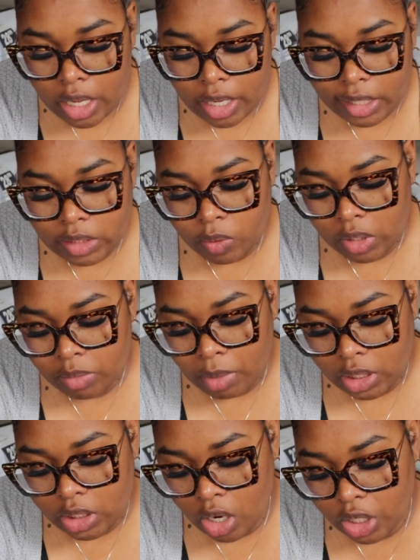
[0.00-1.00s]
as well as
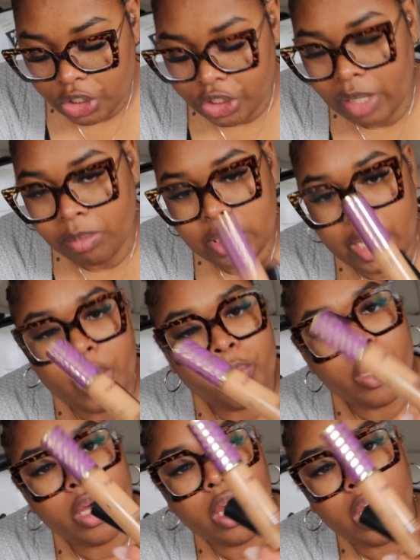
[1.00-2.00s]
my Tarte Shape
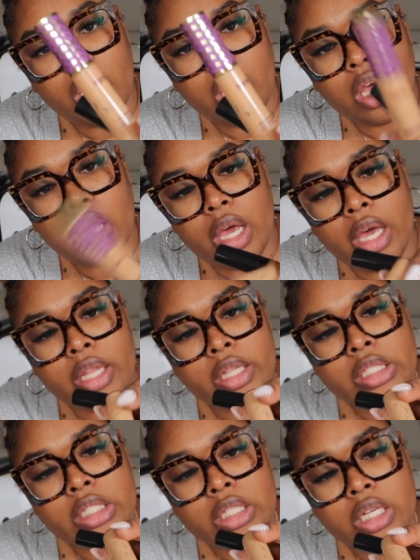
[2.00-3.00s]
Tape. And
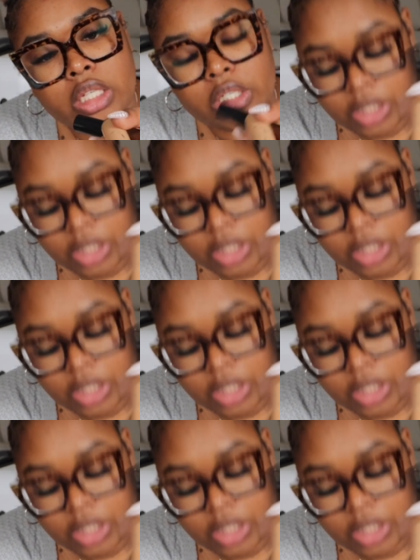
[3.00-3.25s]
this is a color